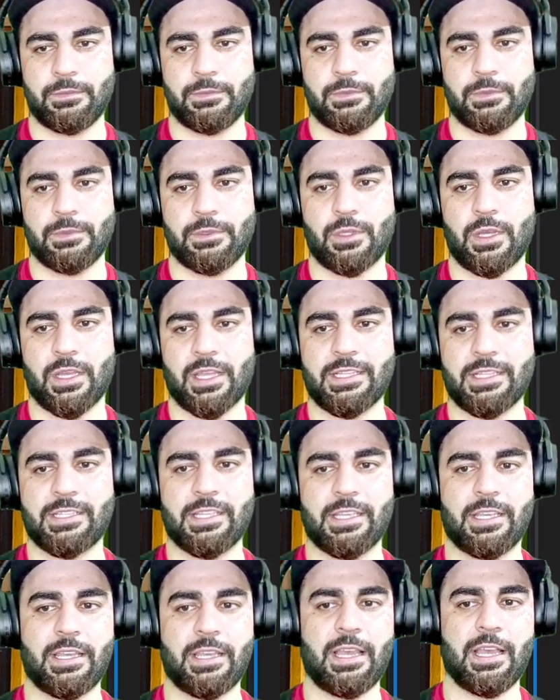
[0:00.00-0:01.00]
I can
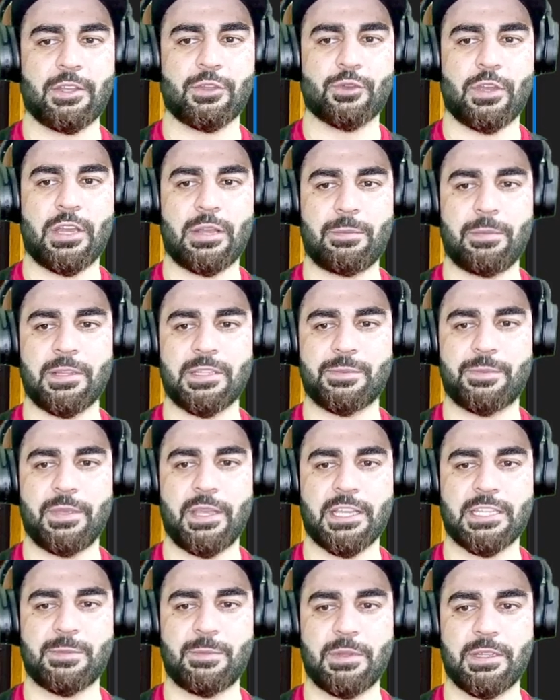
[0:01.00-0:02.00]
say ax square plus
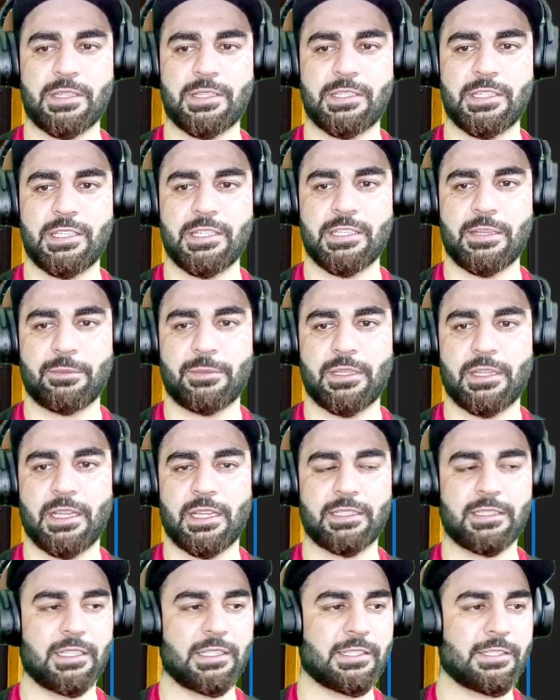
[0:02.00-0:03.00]
bx plus c, something like
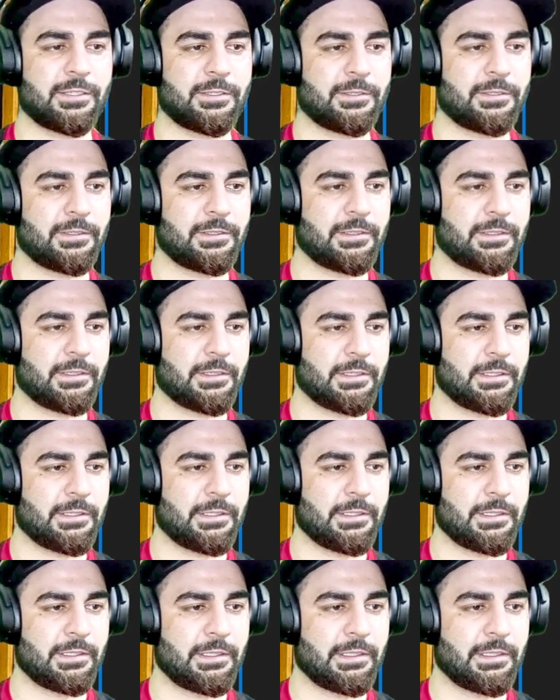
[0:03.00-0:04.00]
this.
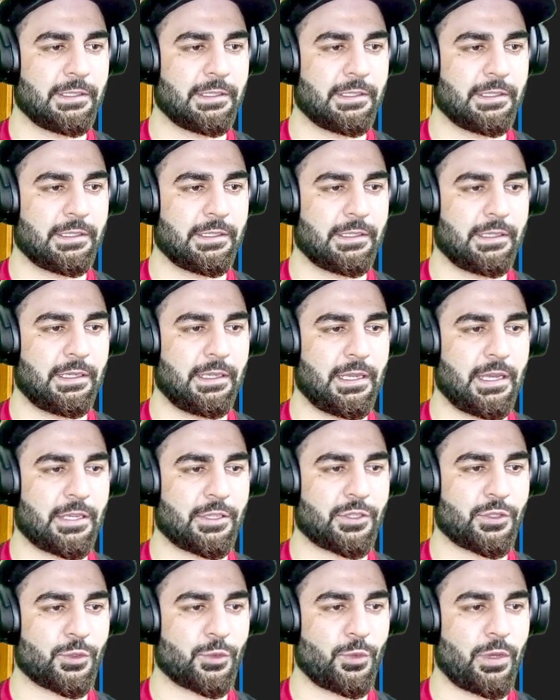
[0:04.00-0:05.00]
Ax
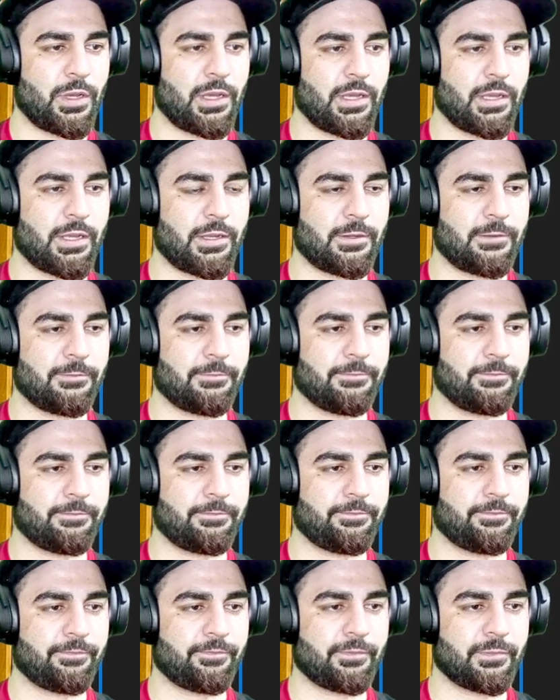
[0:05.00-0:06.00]
square,
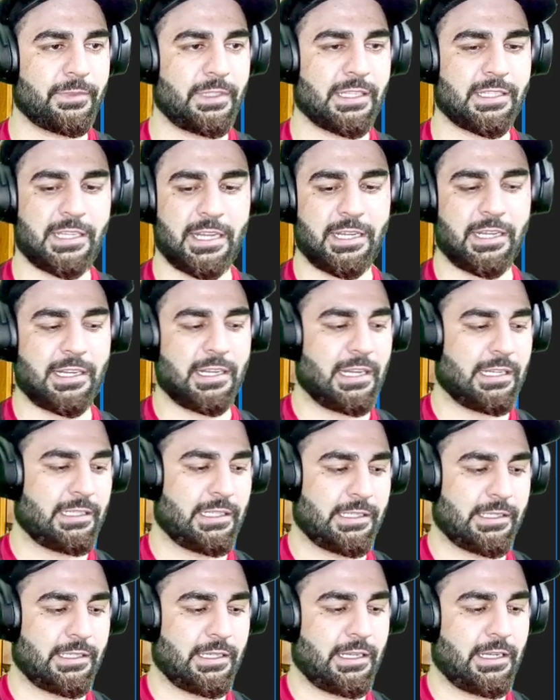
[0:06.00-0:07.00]
just write it like
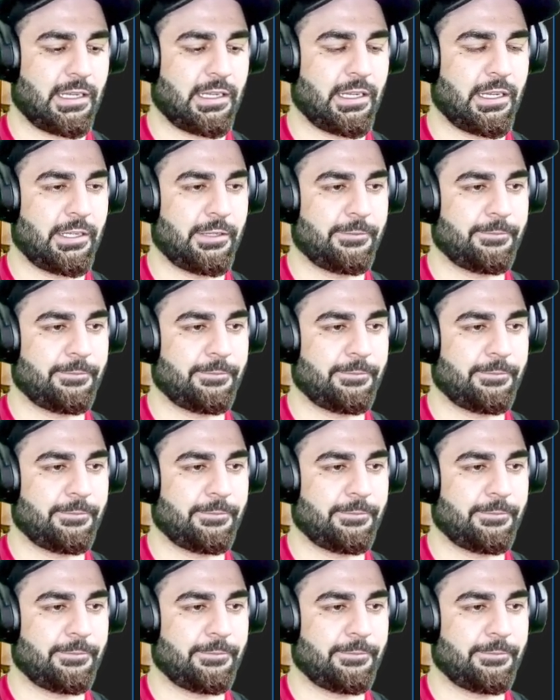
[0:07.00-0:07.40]
this, return